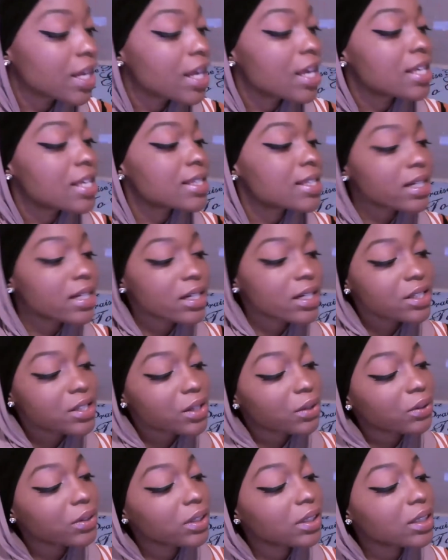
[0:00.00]

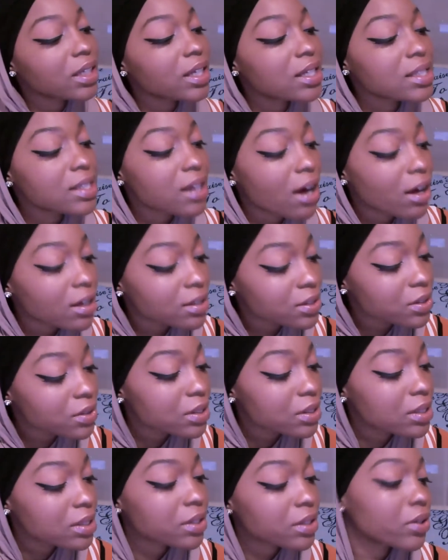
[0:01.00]
Serotonin is also
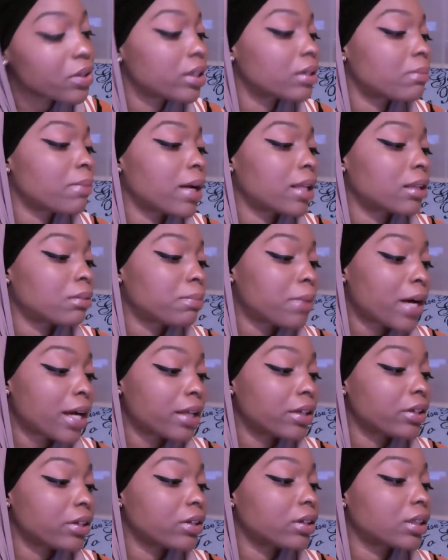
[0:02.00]
secreted by the
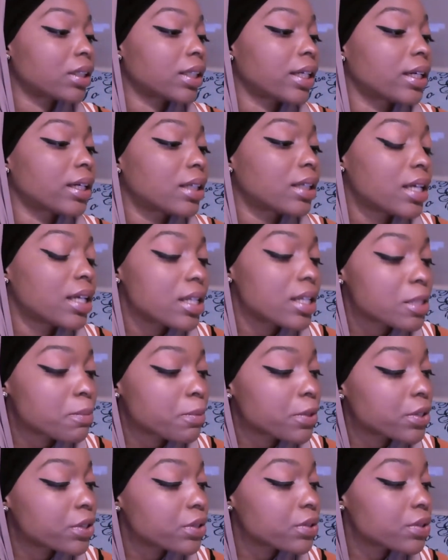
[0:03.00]
pineal gland and is
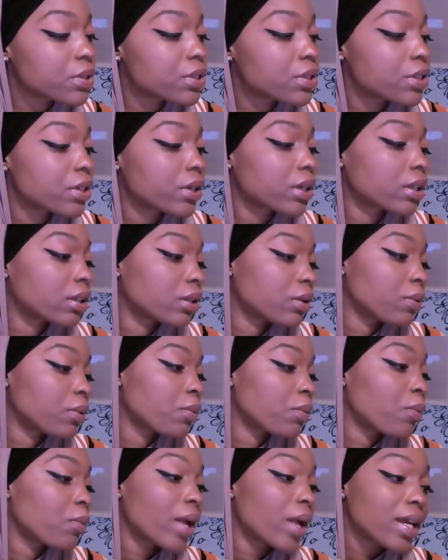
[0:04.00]
produced during the
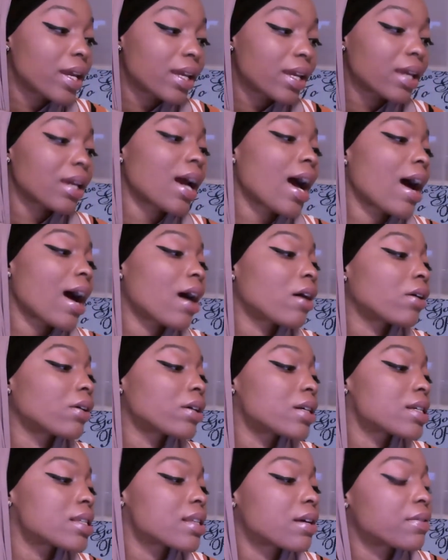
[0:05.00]
waking
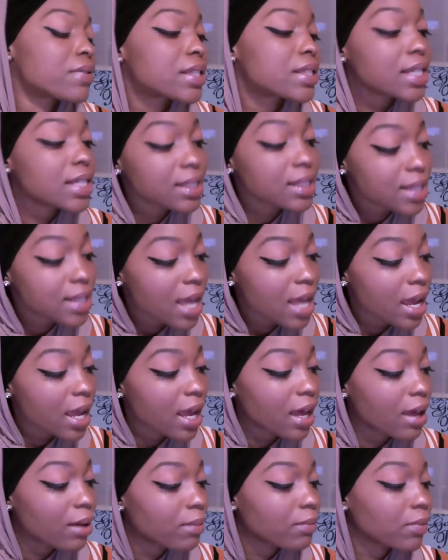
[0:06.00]
hours of 6
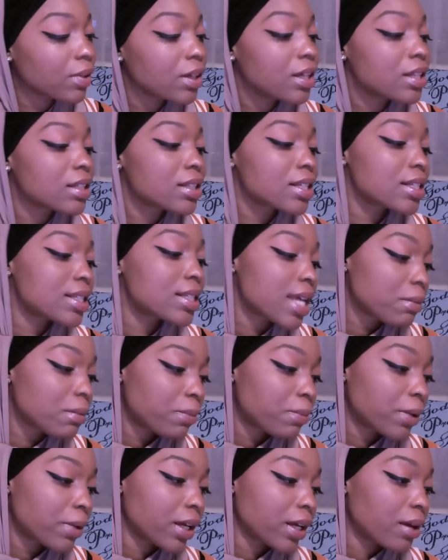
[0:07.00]
a.m. to 10
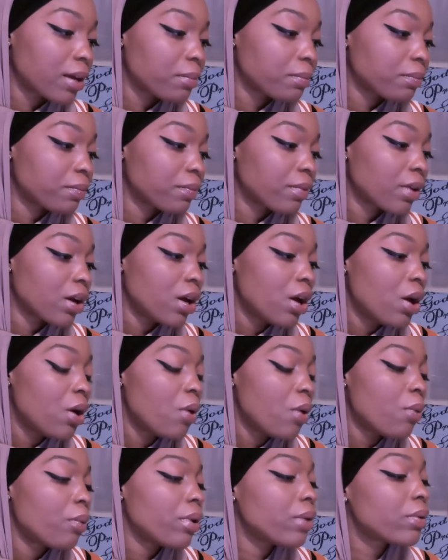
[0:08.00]
p.m.
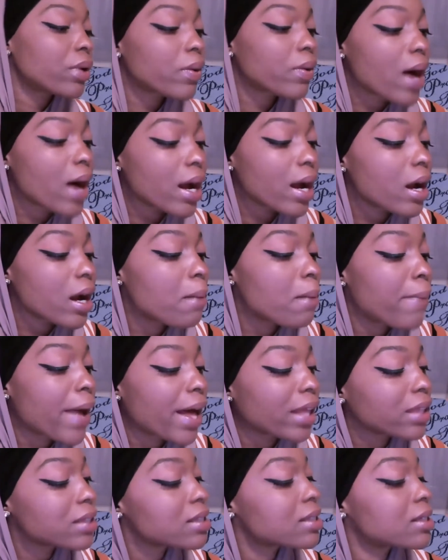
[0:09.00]
We require a
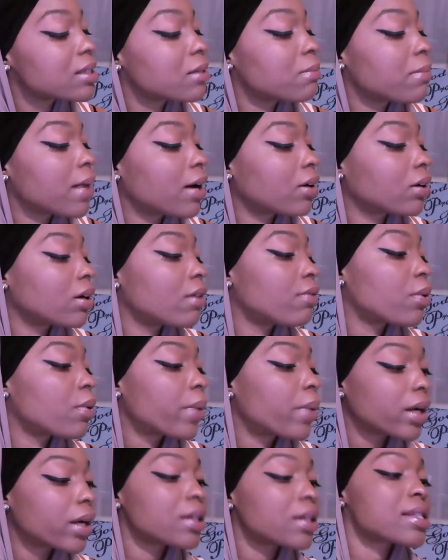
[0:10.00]
balanced amount of
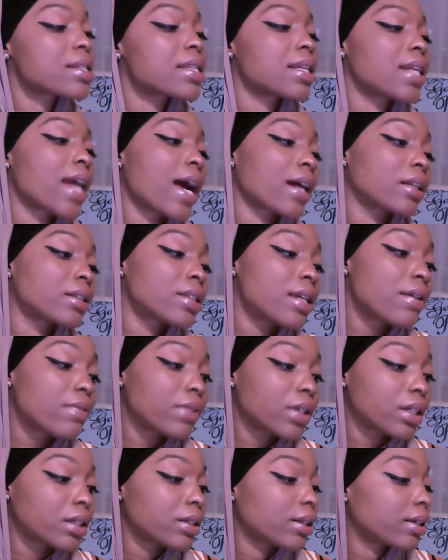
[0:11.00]
awareness and
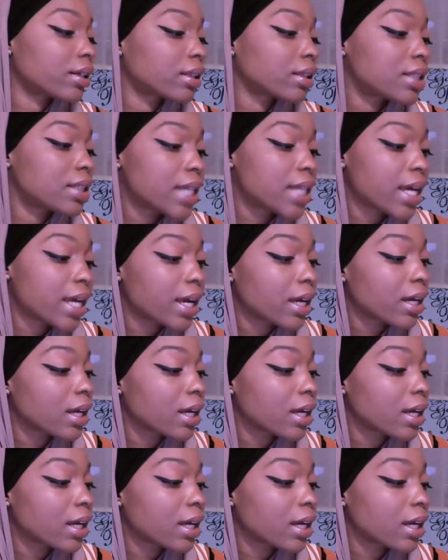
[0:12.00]
activity during the day,